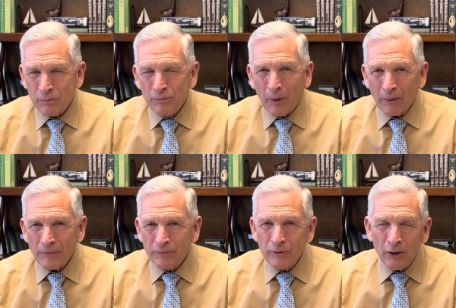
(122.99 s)

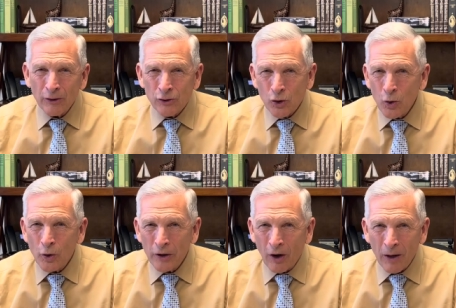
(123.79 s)
you know
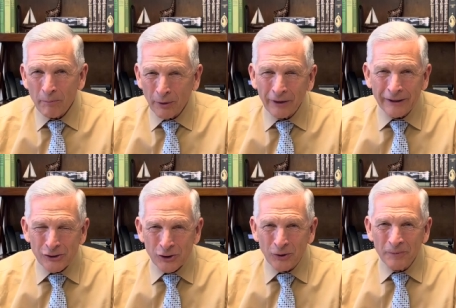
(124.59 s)
schoolyard
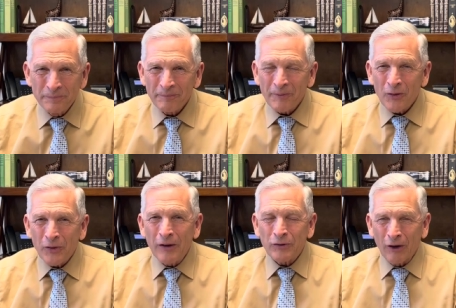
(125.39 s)
bullies who
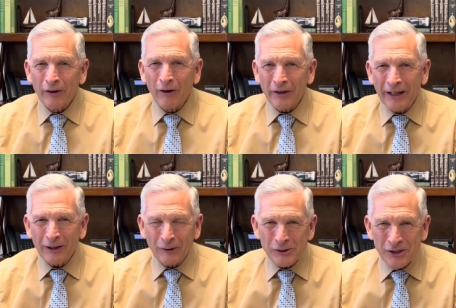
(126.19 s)
think they're little
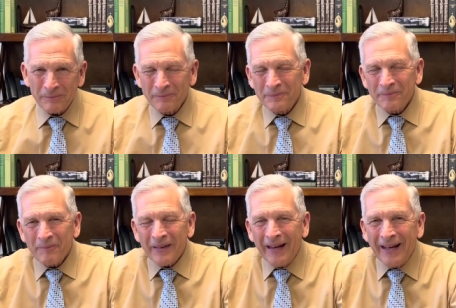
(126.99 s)
Hitlers, and
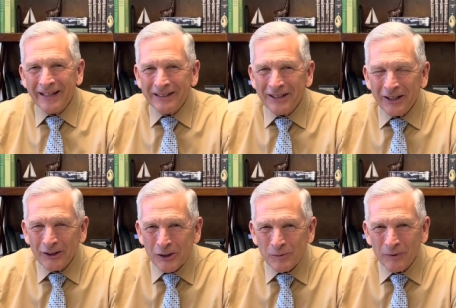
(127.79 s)
and uh,
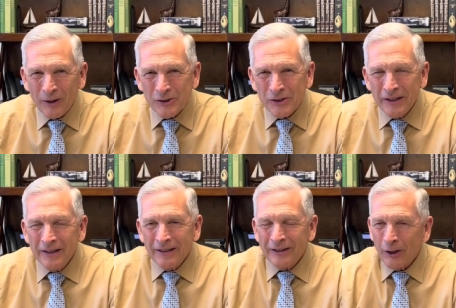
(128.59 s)
there's there's
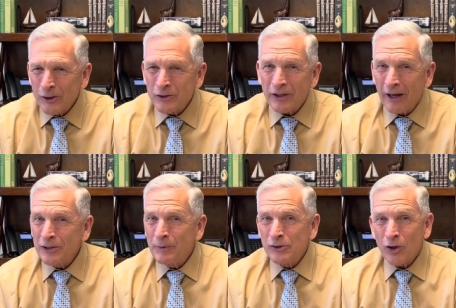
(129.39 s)
there's
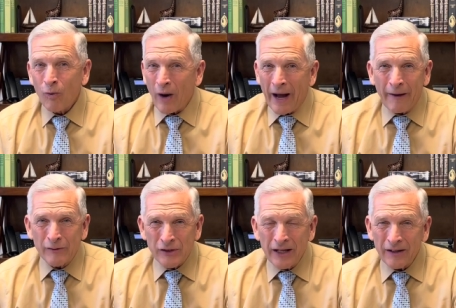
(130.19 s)
husbands or
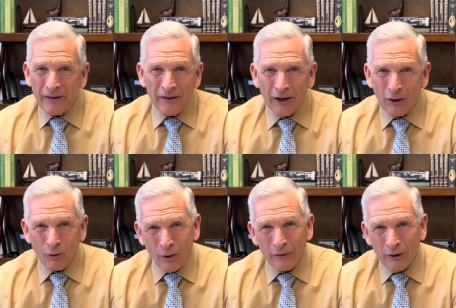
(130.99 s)
wives thinking that they're going to
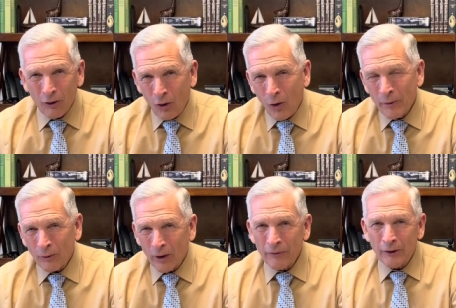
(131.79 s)
run their home and
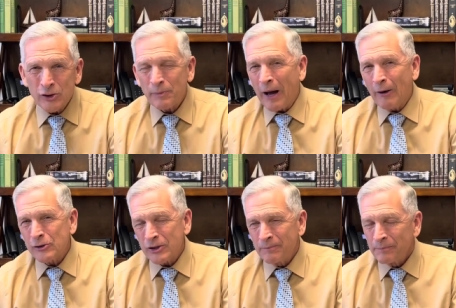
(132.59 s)
run their
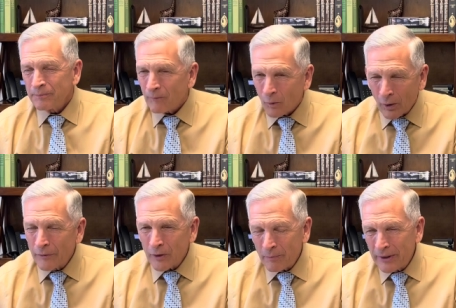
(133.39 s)
spouse and run
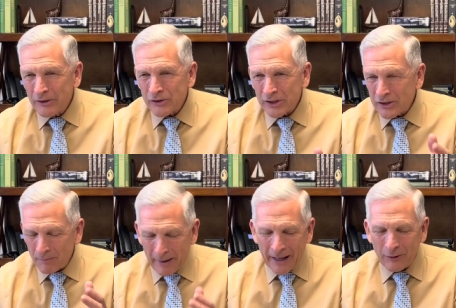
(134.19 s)
their business and
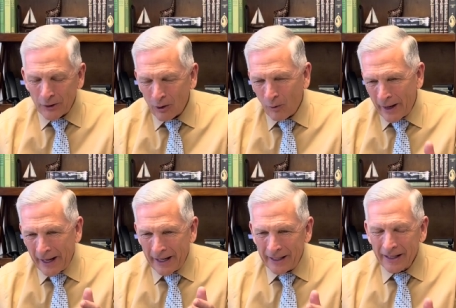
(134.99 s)
demand their
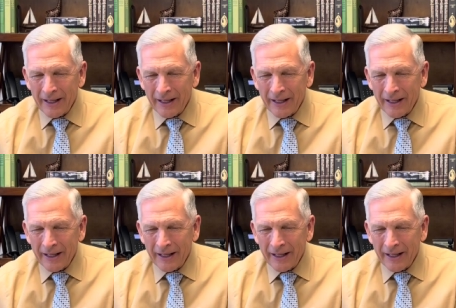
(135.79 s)
way and